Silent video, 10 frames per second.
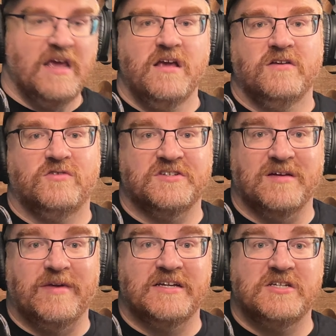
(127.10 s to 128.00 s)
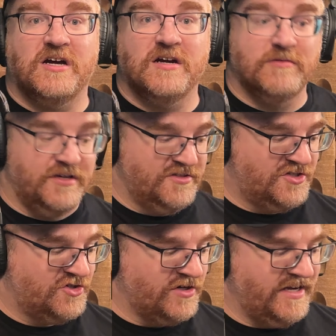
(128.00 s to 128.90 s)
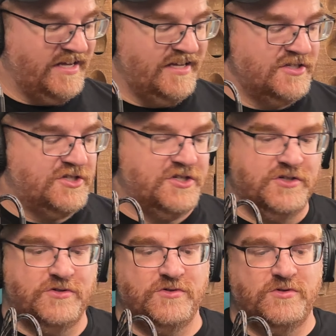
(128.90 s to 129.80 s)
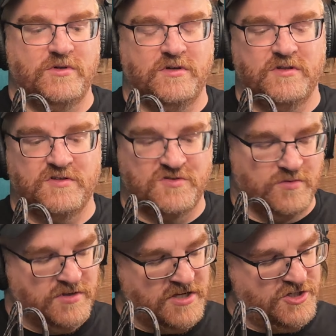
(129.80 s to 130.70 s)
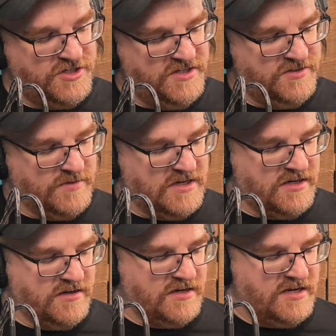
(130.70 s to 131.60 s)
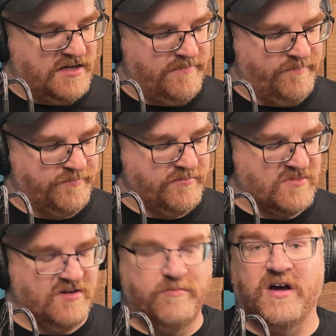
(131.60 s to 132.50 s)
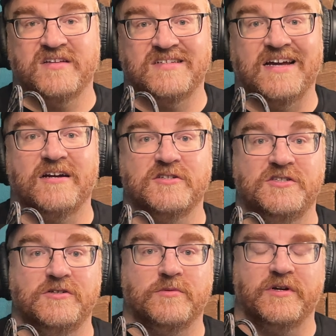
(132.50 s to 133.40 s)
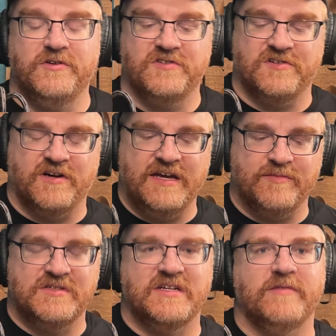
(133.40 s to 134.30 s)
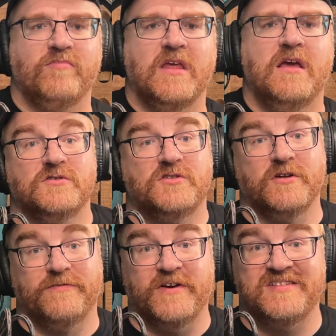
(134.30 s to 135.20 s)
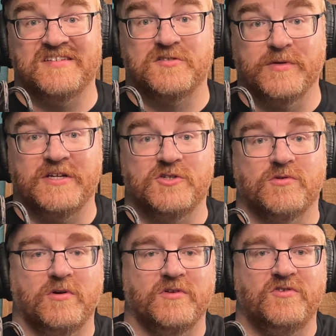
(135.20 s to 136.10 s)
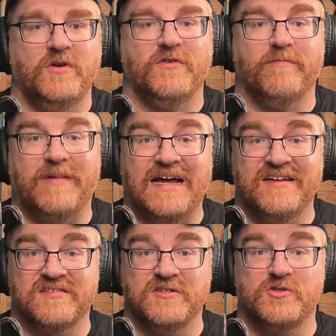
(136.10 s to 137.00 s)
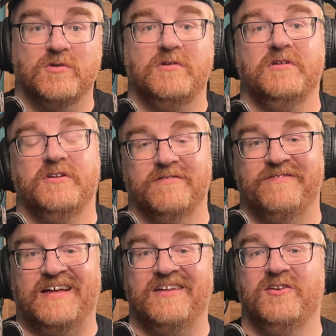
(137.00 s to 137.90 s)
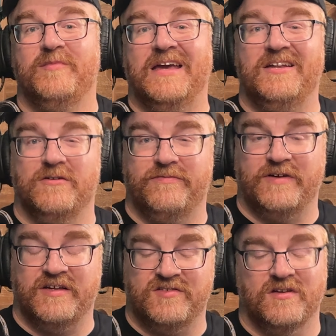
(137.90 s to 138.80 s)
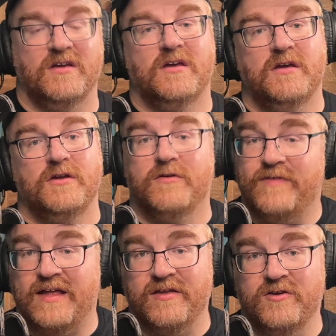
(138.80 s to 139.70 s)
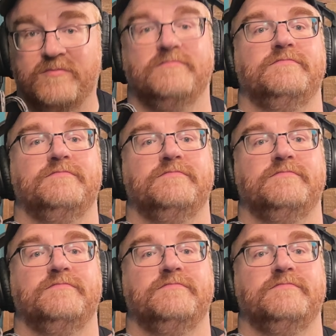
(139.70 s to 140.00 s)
so I just got my guitar running straight into the School Lunch and into our Boss IR2 we're going to use as our amp today. So your fuzz has 3 controls. You have your bias control, your volume, and your fuzz. Your volume